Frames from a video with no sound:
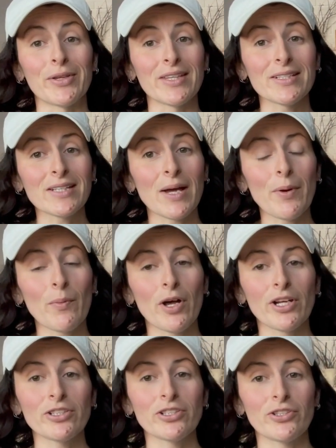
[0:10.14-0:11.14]
this time I
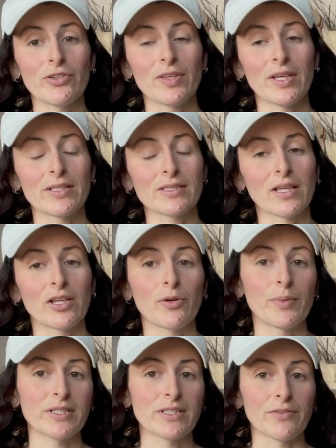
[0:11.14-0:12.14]
wanted to do things a little
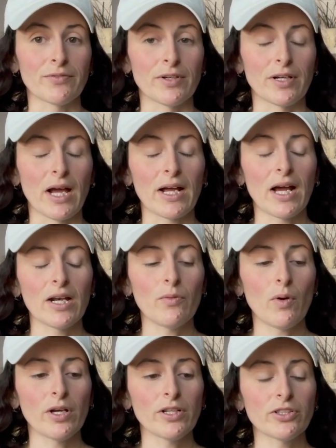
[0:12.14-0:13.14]
bit different. I kind of
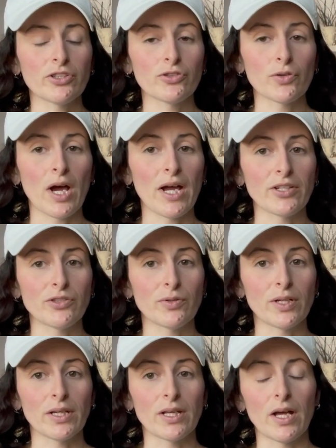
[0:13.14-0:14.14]
wanted to try
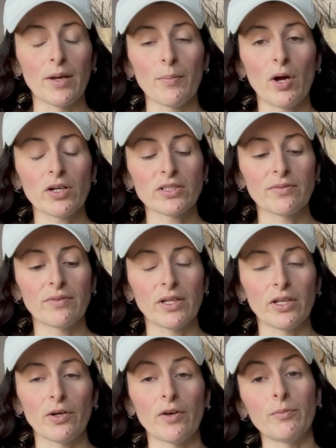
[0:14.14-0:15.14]
doing an unboxing
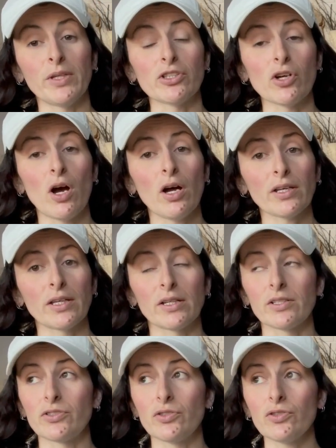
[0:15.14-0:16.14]
video of me talking,
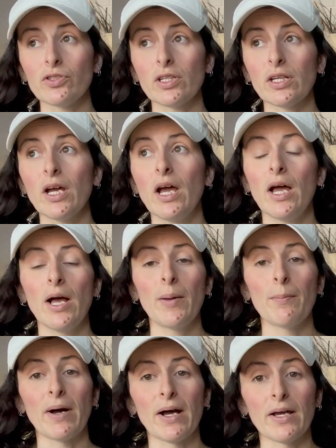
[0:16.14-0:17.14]
because usually
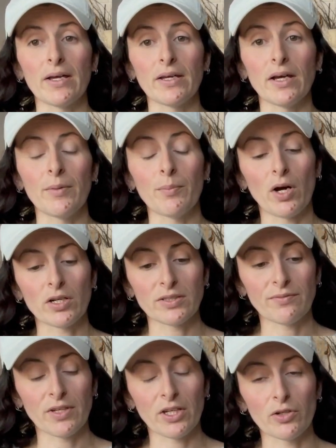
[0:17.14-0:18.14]
my
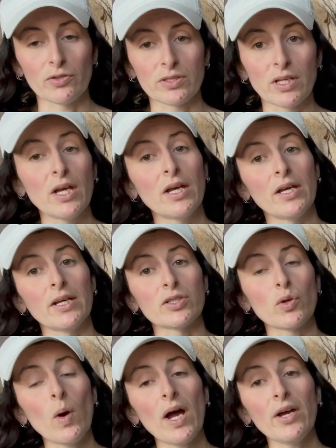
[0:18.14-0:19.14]
unboxing videos is
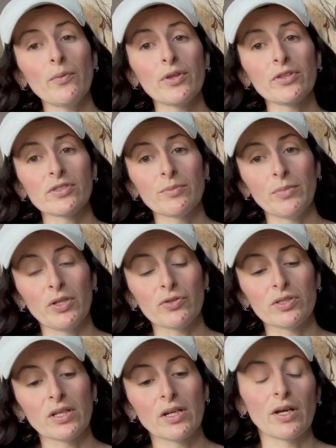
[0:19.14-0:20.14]
quiet with some
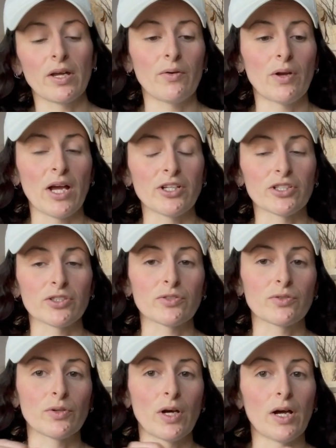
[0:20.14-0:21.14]
music and I
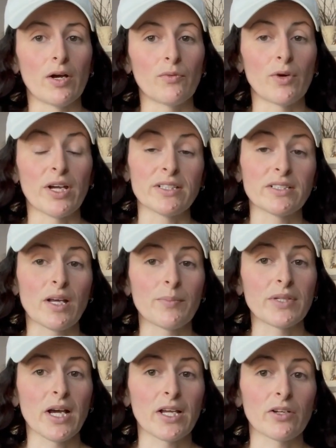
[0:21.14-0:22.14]
just write
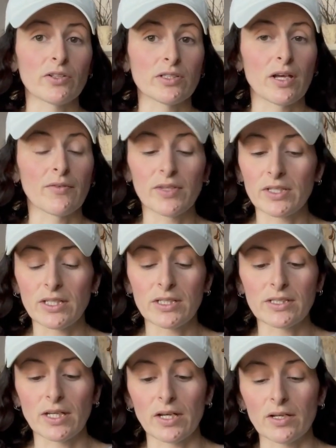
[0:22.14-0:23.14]
subtitles of the
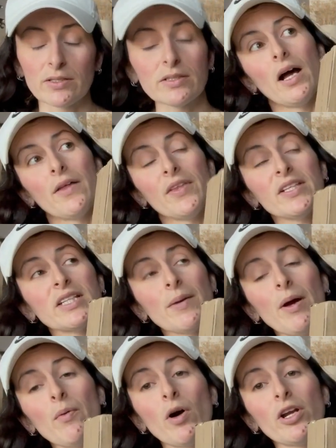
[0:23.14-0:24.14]
details. This time
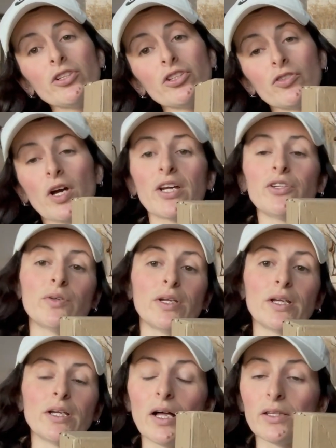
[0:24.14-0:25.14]
I wanted to try
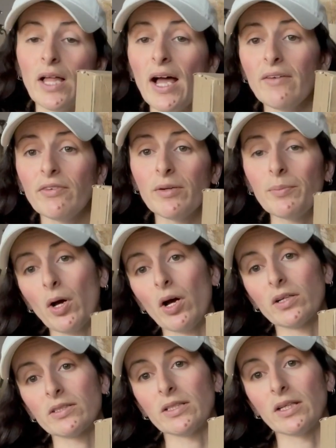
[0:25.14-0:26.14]
doing a live
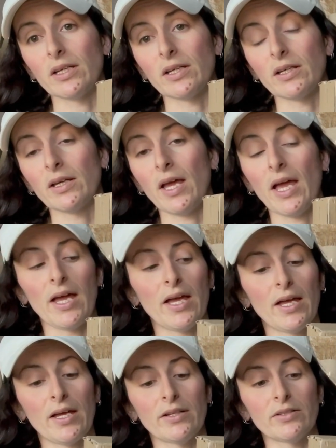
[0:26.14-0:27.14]
unboxing
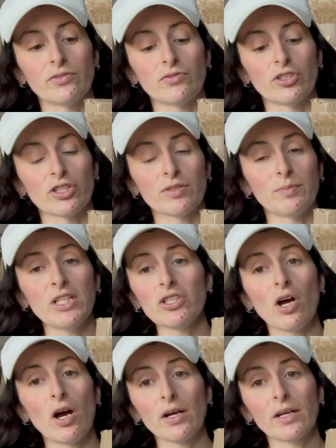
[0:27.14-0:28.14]
and just me
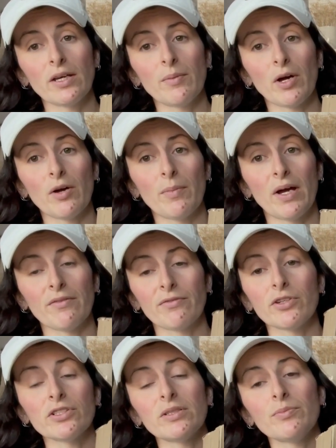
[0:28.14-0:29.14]
talking about my
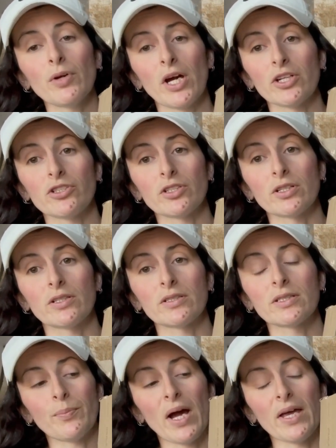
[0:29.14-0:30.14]
first
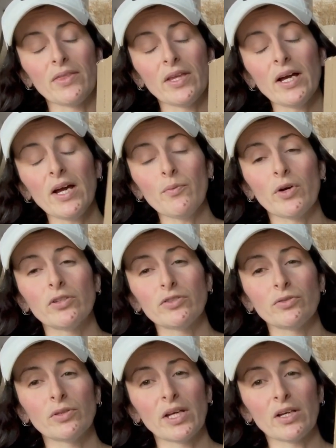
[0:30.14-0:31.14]
impressions. I think I will
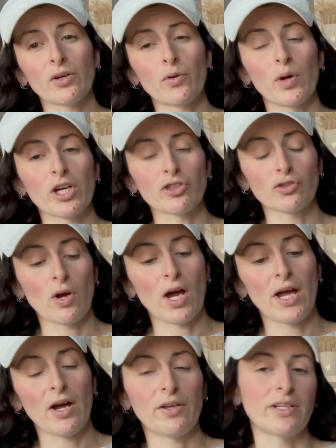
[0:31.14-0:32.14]
do like a quick
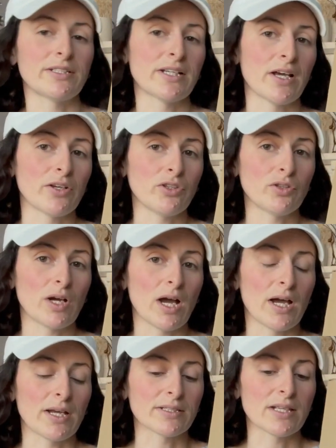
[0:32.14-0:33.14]
try on and tell you
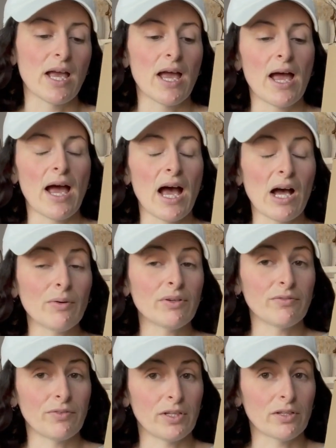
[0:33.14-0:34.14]
guys how
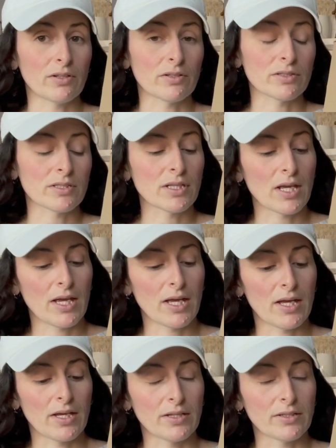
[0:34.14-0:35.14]
it feels
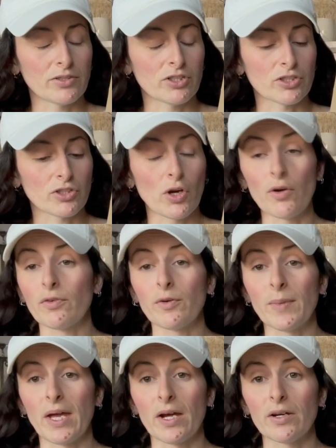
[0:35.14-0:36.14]
and just go
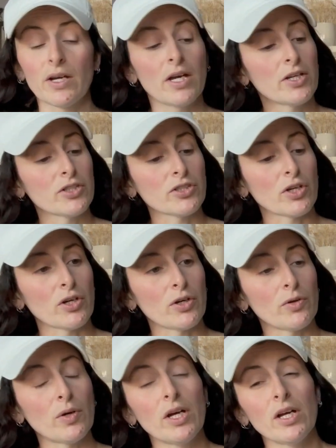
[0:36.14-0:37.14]
from there.
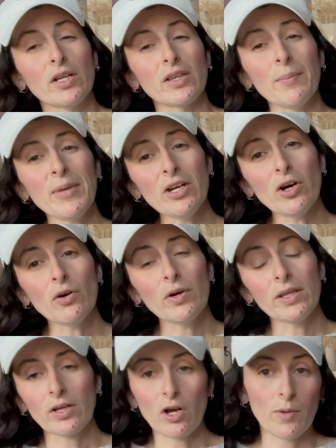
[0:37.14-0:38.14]
So let me know
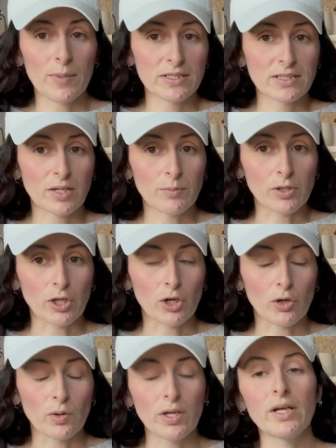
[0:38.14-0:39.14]
in the comments down
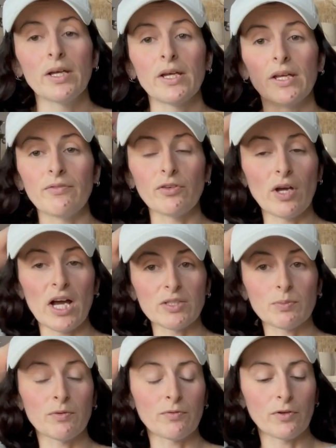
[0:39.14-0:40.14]
below if you guys
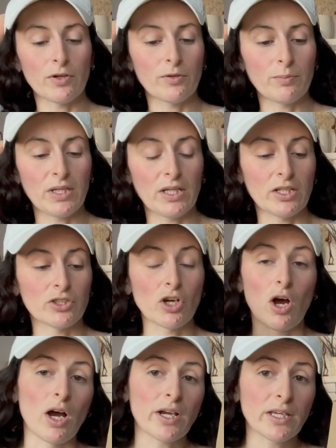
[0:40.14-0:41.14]
prefer me
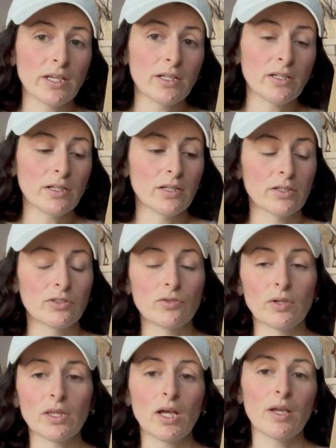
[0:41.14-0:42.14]
talking,
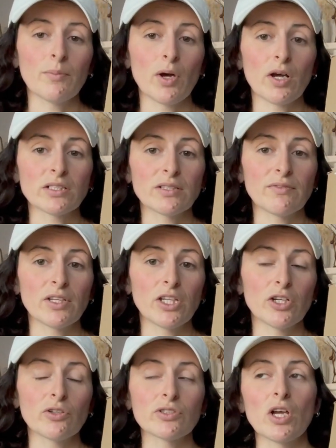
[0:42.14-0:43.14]
doing the unboxing
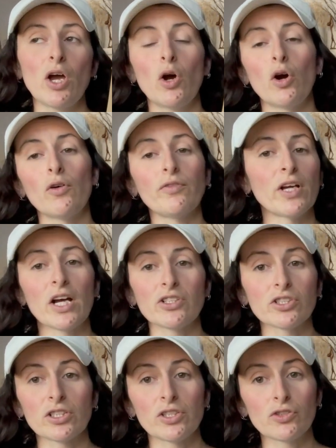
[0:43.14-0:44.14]
videos, or if you guys
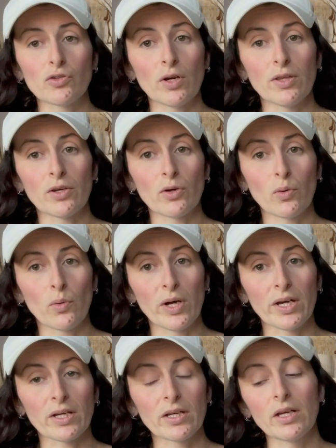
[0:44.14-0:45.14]
just enjoy the
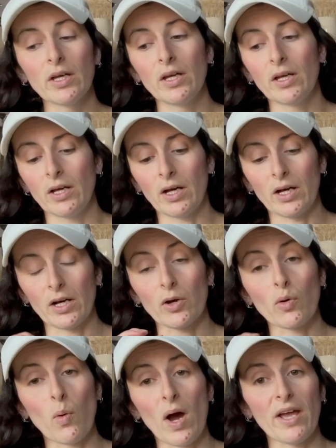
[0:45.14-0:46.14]
quick,
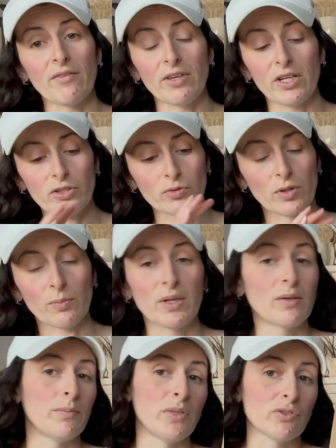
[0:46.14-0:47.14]
quiet videos with a bit
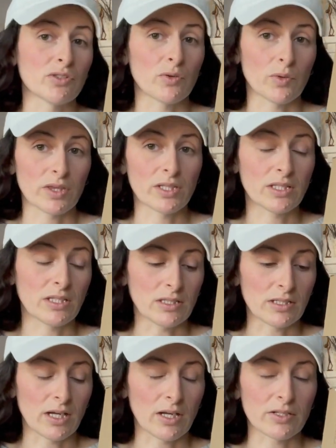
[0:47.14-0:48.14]
of music with the
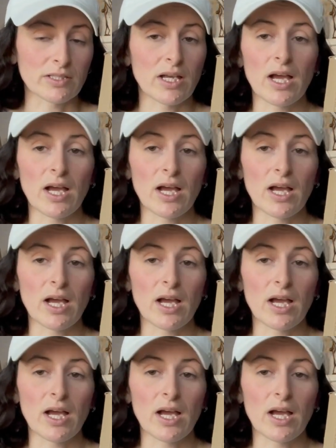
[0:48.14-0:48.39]
details.